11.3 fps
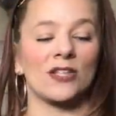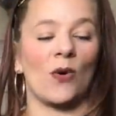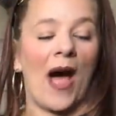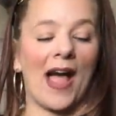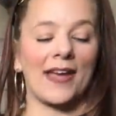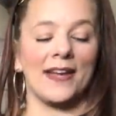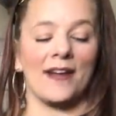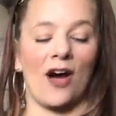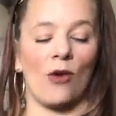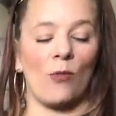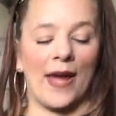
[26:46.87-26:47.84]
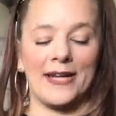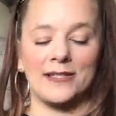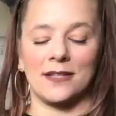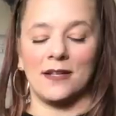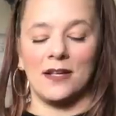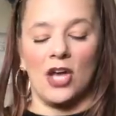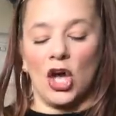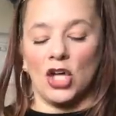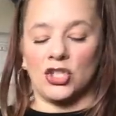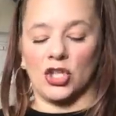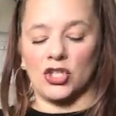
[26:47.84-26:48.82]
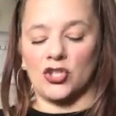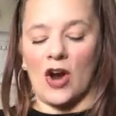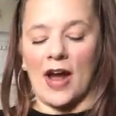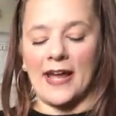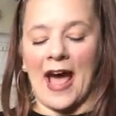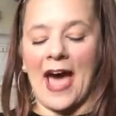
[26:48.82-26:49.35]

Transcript: So I cannot wait to try it.